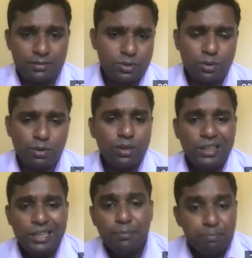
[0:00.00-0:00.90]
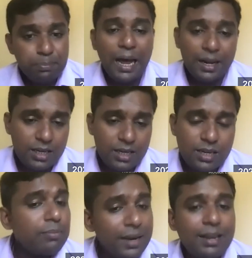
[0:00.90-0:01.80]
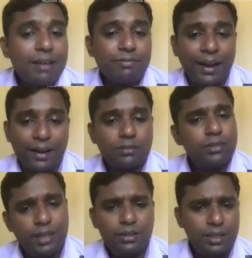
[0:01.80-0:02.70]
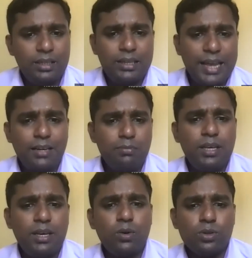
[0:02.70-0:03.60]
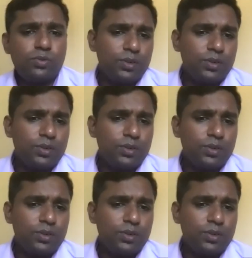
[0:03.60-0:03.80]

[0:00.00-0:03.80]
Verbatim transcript: So implantation might affect. Yeah, it can be a cause